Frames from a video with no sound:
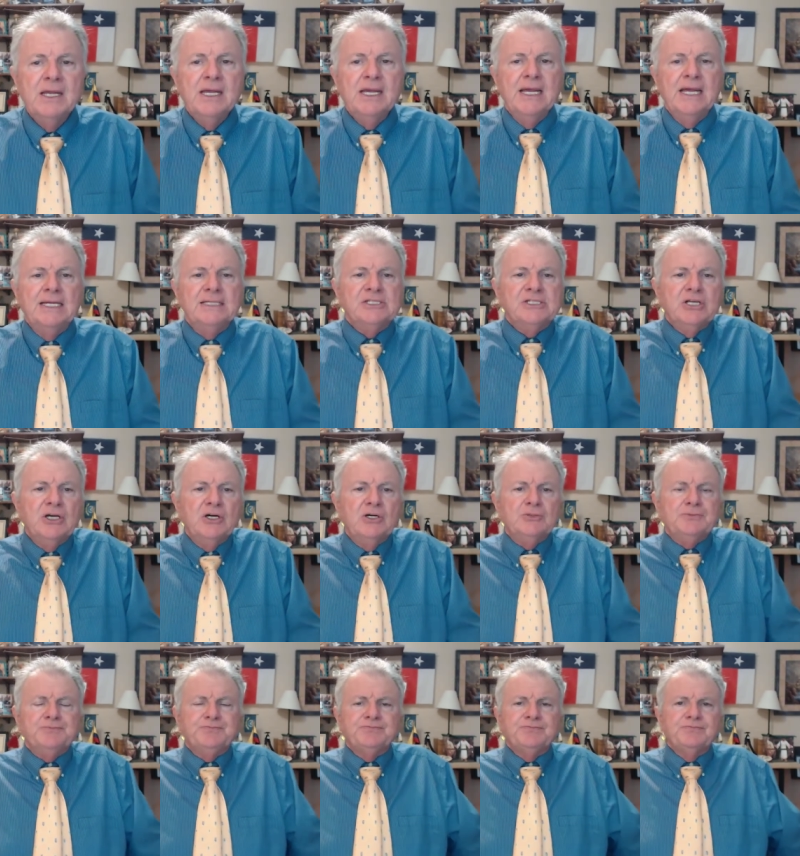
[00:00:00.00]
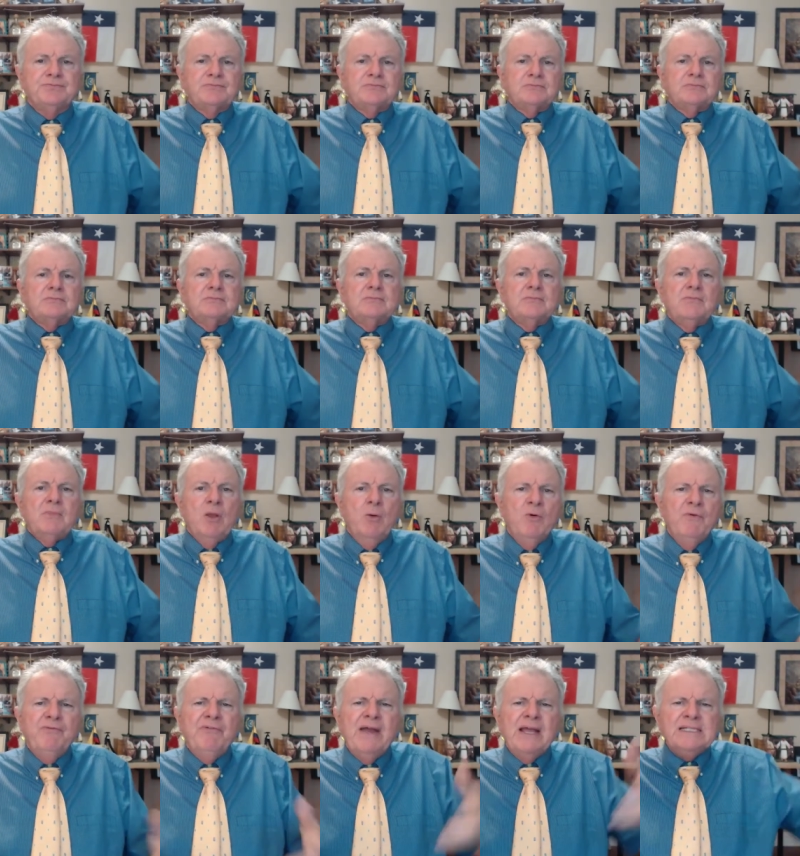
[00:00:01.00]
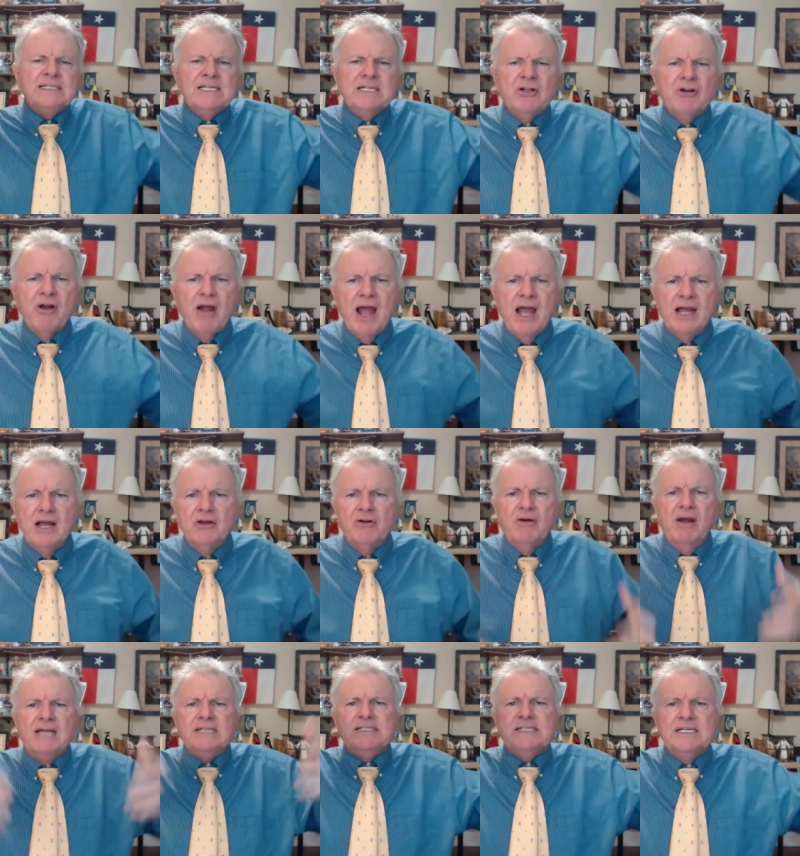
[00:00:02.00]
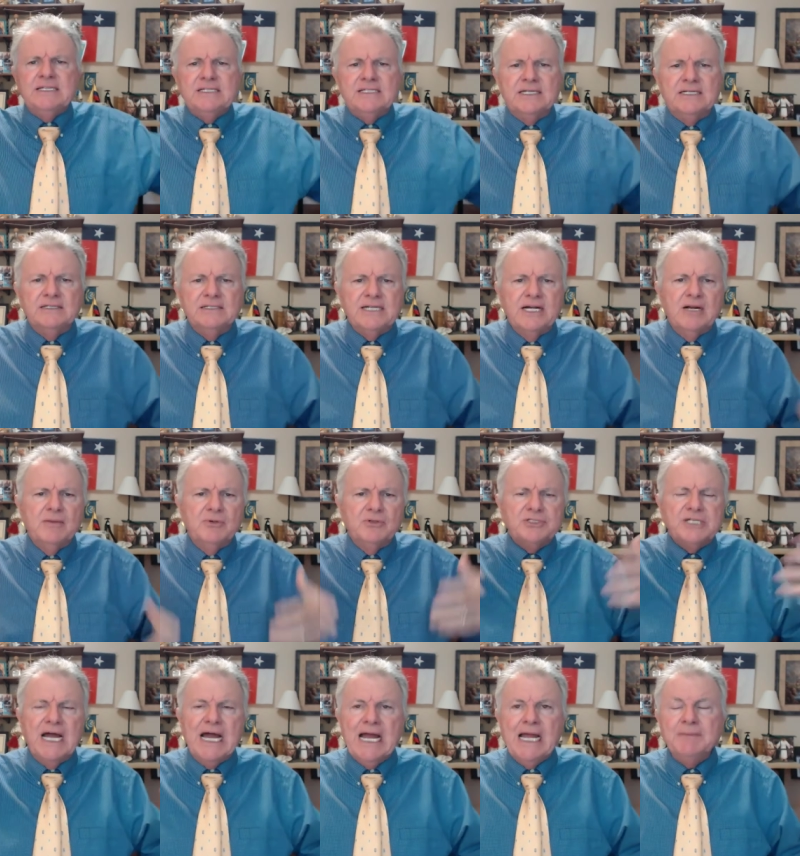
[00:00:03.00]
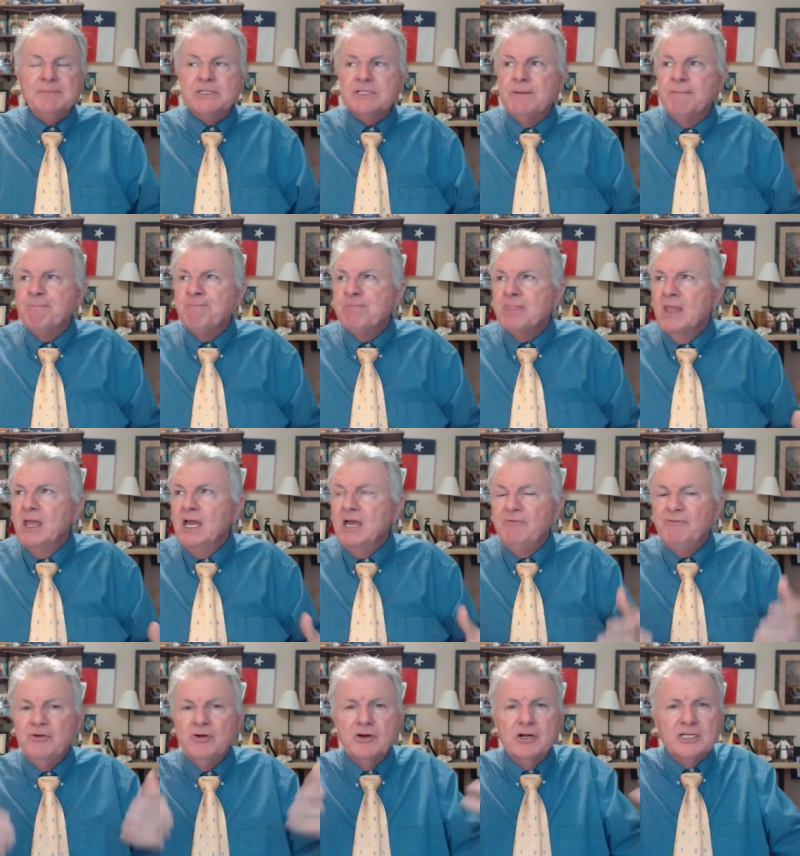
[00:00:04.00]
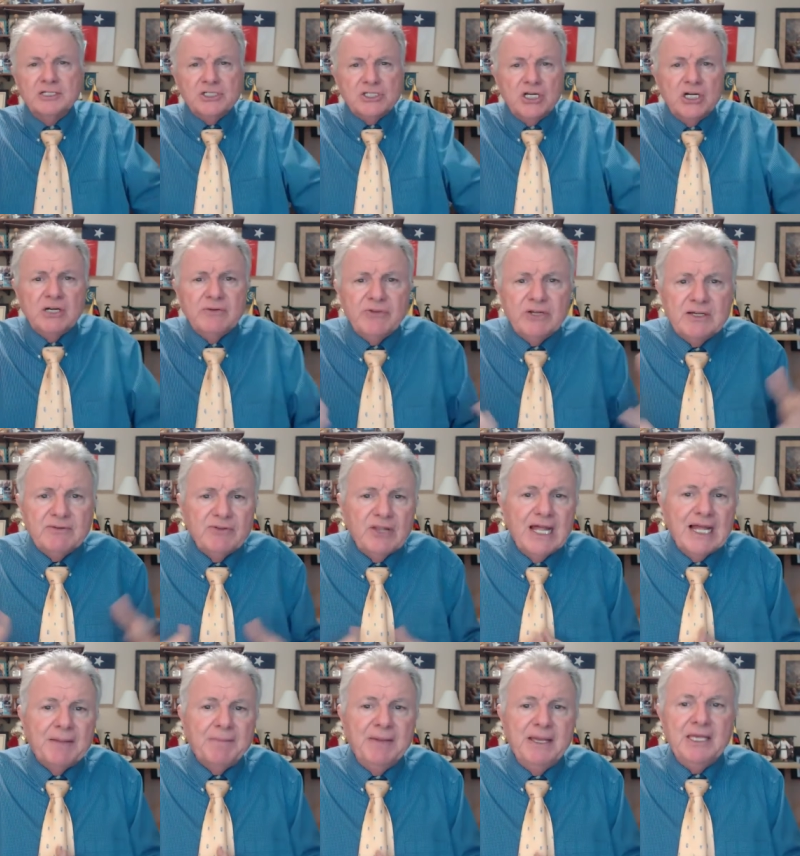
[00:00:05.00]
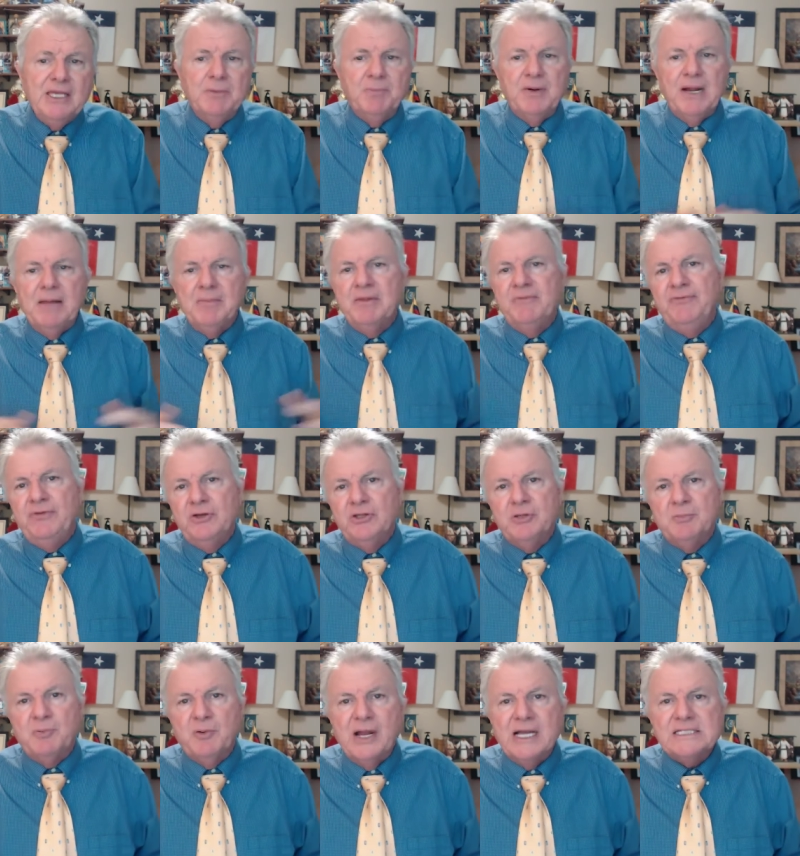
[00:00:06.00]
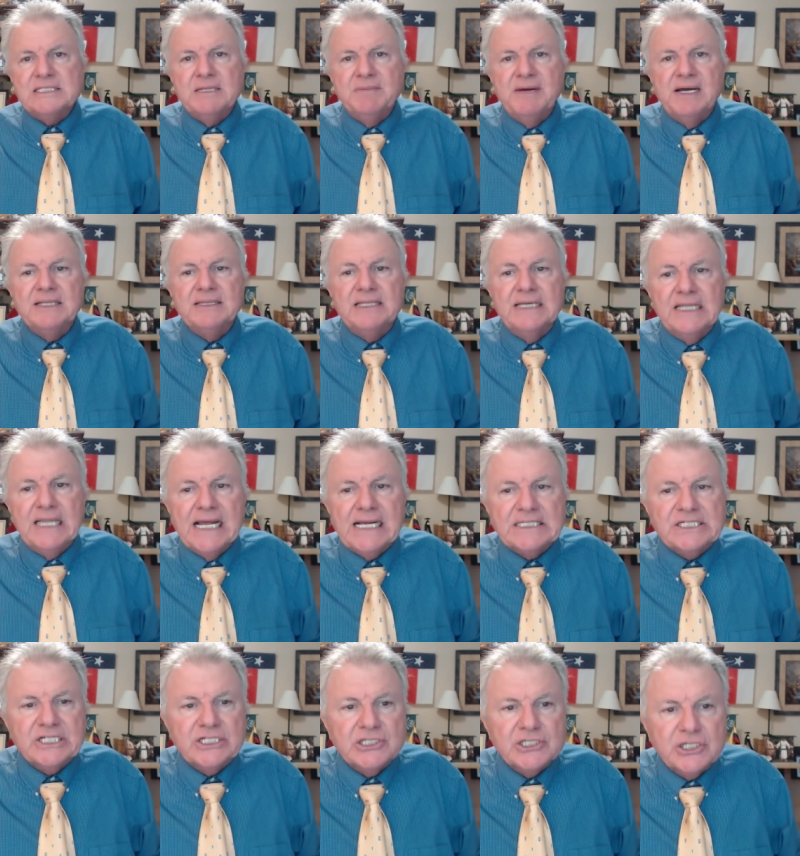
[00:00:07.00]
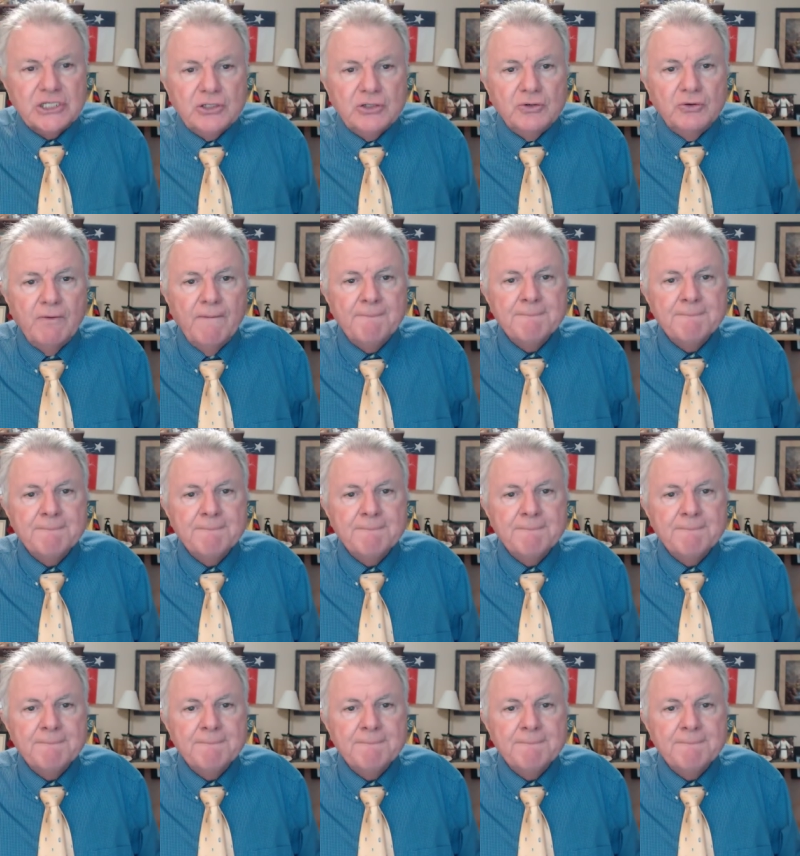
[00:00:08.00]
And so we're facing crisis and terrible times. If you're a conservative like me, you probably feel depressed about the elections too